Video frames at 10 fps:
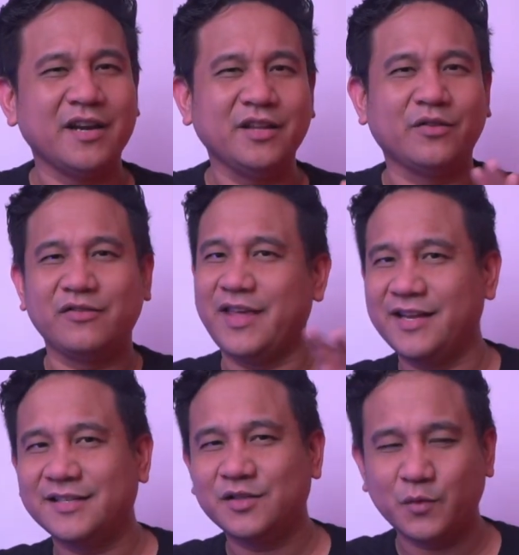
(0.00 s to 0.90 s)
into
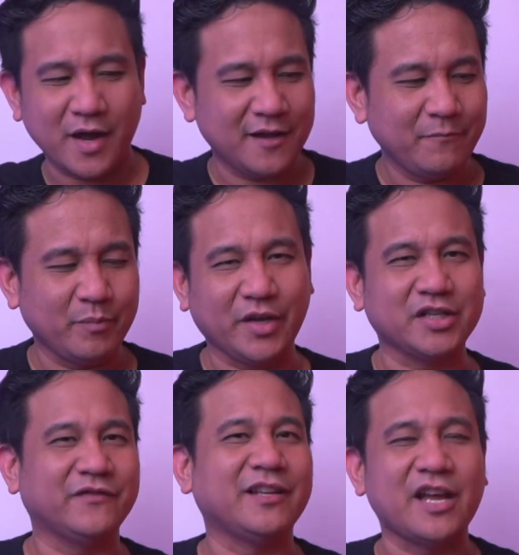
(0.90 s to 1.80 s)
things as well because
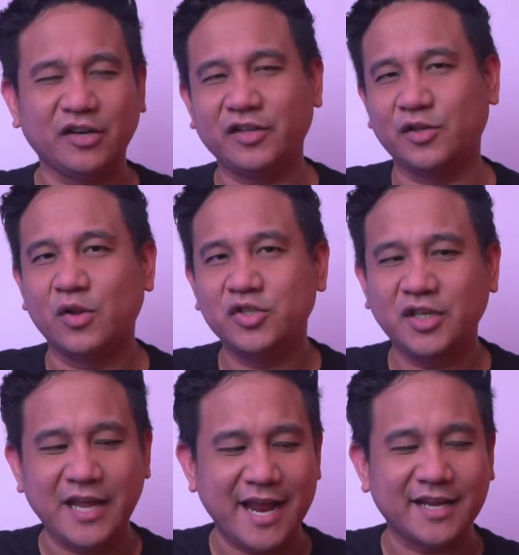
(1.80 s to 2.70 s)
of the LiDAR
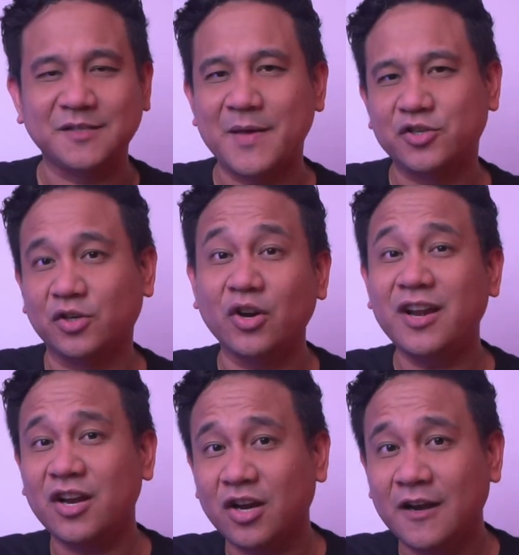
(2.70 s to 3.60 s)
technology, and as mentioned
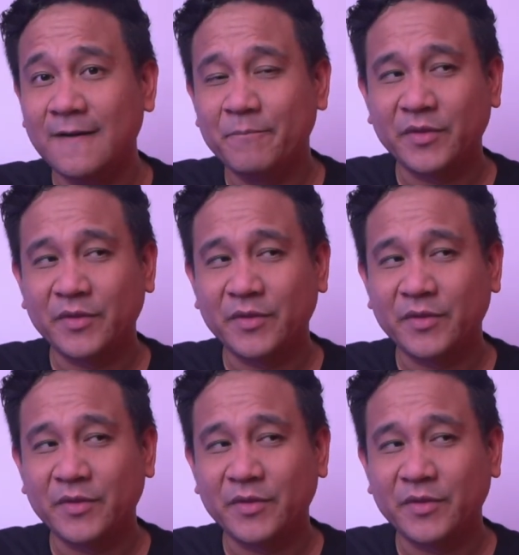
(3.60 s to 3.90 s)
earlier,